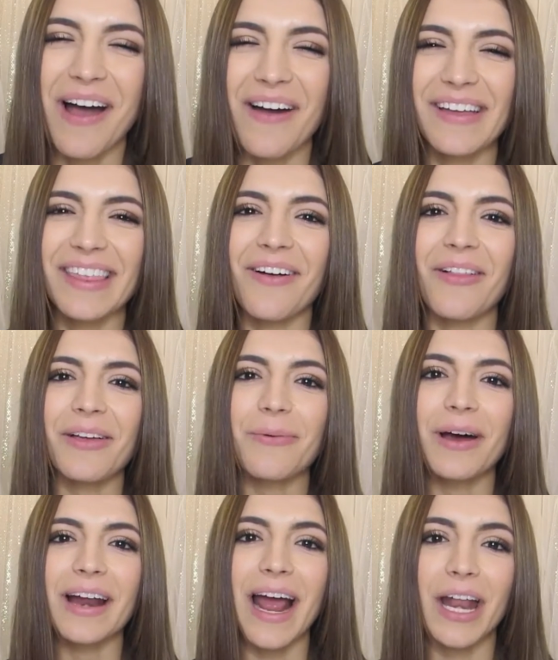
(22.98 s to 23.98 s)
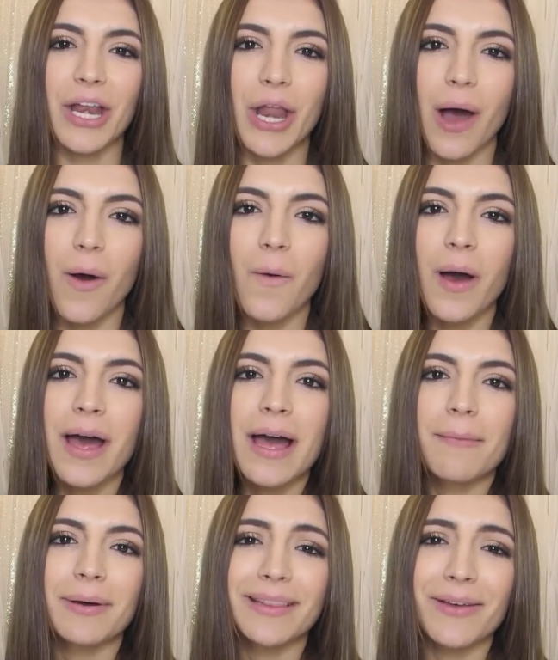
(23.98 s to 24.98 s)
probably the only one I know,
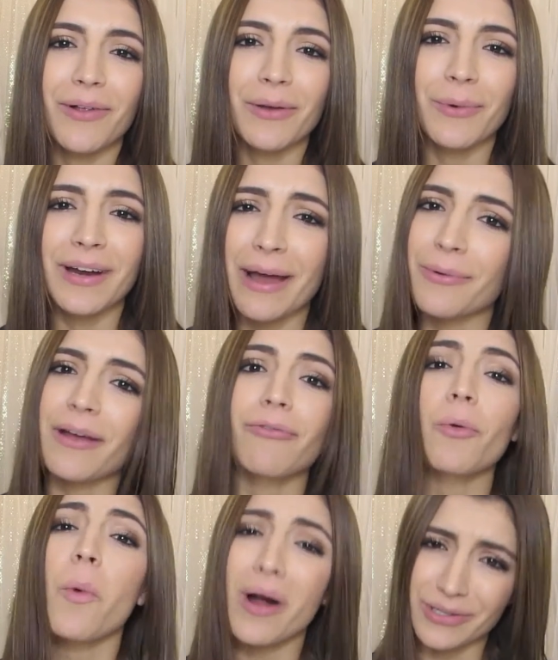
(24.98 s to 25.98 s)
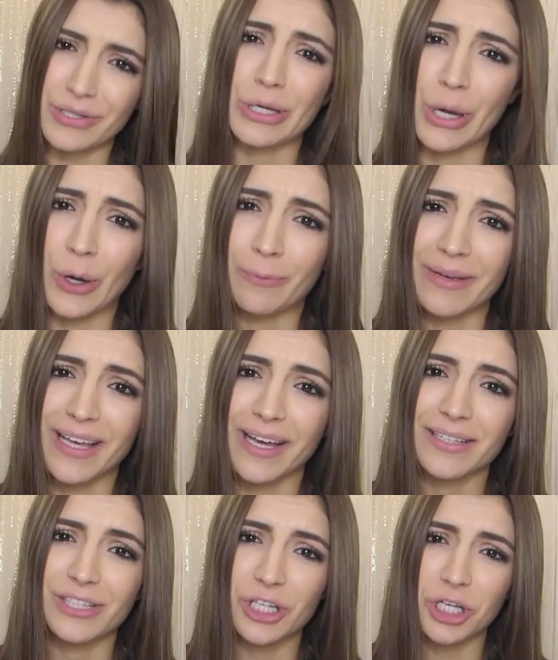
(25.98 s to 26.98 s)
but the only one I would ever want to know
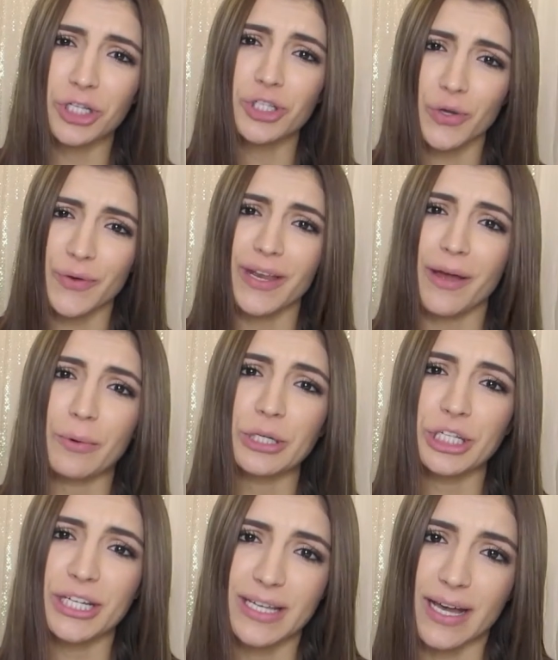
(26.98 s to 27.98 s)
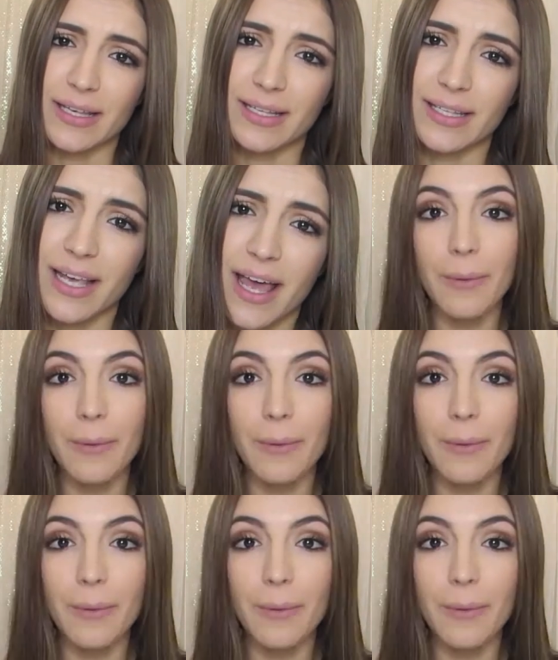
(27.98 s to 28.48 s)
because she is so good at what she does.